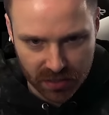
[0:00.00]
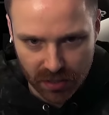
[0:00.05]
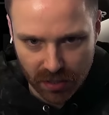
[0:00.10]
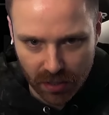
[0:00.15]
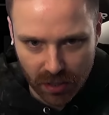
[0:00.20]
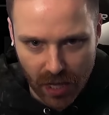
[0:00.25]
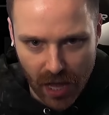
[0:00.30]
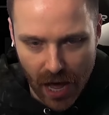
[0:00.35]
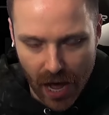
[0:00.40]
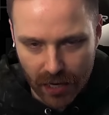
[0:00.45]
is
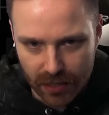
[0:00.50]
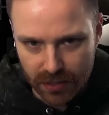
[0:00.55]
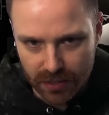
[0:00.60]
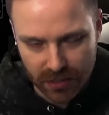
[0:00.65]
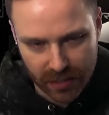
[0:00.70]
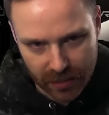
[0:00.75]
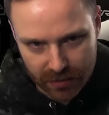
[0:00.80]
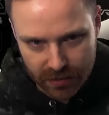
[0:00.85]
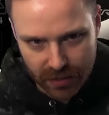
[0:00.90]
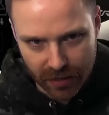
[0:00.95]
still locked,
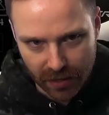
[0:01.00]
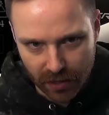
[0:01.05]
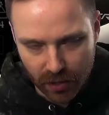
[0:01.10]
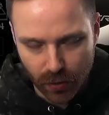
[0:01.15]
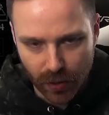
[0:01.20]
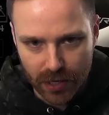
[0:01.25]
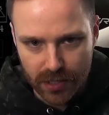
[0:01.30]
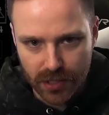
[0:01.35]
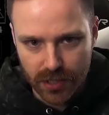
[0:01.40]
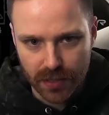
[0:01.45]
so that's out of the
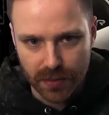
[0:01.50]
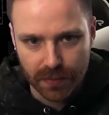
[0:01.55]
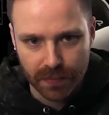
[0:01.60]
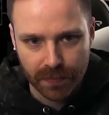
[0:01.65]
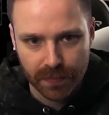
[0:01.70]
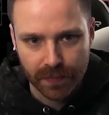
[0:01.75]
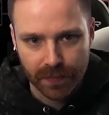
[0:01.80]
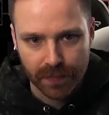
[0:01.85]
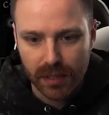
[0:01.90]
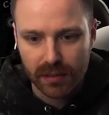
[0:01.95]

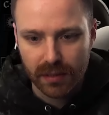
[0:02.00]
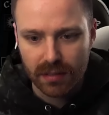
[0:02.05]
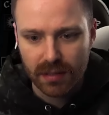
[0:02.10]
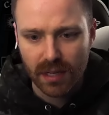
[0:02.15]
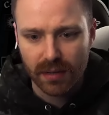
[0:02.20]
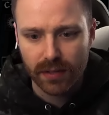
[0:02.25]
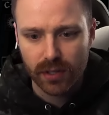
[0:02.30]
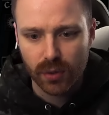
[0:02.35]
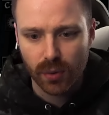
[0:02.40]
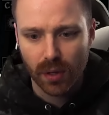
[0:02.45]
question. Complete this
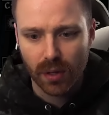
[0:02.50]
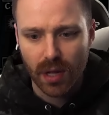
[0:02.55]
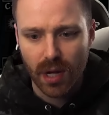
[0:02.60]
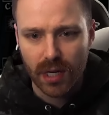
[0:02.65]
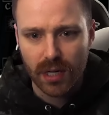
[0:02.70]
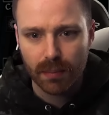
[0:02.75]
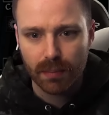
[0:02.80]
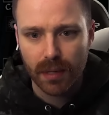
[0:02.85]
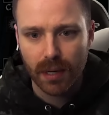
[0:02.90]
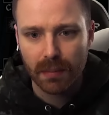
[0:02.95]
level to
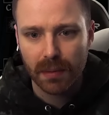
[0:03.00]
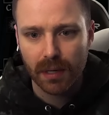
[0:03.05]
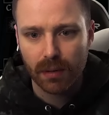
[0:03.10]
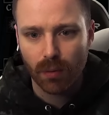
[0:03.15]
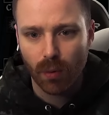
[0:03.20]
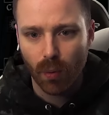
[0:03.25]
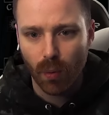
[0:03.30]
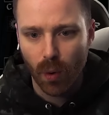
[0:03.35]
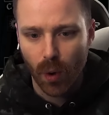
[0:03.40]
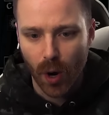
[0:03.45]
unlock a
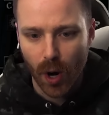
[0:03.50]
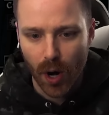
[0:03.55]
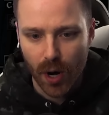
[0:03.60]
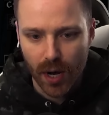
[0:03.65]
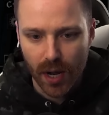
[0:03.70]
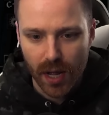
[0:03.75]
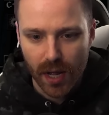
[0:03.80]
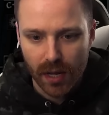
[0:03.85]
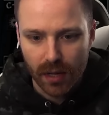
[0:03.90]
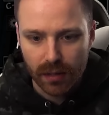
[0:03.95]
permanent
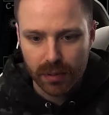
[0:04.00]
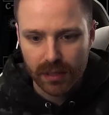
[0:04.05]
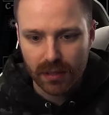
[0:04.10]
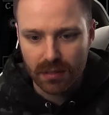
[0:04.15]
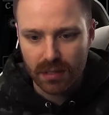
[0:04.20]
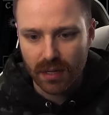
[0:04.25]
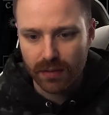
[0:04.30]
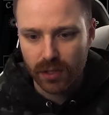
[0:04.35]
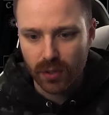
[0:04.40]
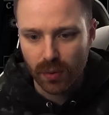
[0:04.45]
reward. Complete
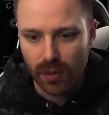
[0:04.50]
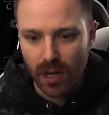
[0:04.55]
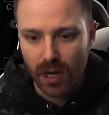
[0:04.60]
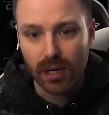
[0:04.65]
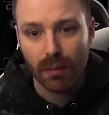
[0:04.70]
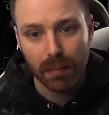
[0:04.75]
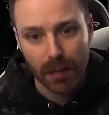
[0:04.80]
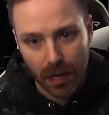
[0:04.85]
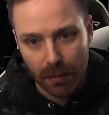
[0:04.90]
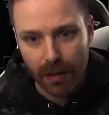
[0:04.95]
this level to
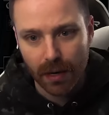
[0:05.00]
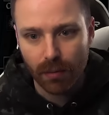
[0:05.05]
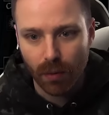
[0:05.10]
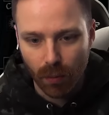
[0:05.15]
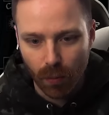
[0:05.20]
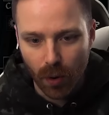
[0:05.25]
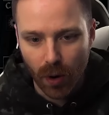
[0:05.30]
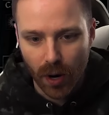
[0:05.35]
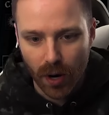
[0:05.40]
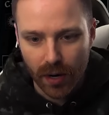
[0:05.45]
unlock a permanent
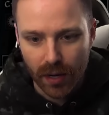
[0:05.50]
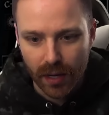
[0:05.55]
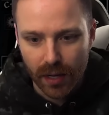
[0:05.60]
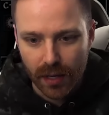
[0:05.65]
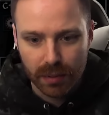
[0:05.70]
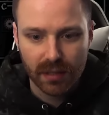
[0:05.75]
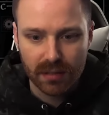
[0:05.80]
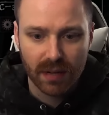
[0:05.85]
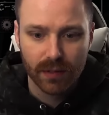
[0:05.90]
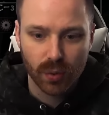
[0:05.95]
reward.
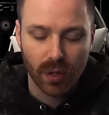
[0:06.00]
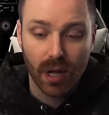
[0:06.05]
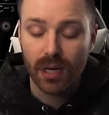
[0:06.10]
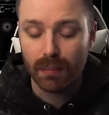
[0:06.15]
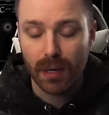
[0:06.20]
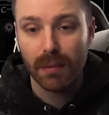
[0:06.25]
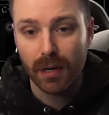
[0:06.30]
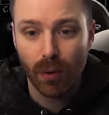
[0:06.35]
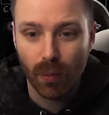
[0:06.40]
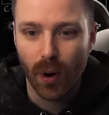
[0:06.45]
Complete this level to unlock a
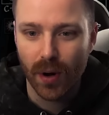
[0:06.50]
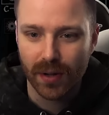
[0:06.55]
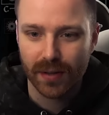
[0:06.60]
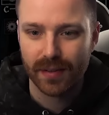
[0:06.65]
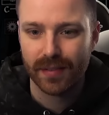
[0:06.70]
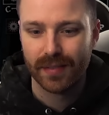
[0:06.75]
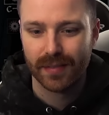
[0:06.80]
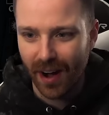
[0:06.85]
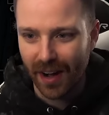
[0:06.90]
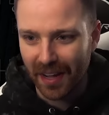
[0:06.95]
permanent reward.
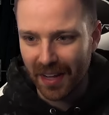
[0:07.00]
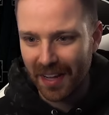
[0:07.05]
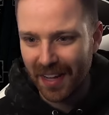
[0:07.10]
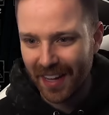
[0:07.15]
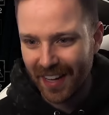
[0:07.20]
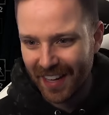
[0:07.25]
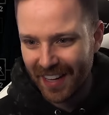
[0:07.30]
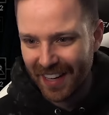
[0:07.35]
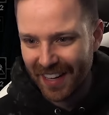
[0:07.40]
Alrighty.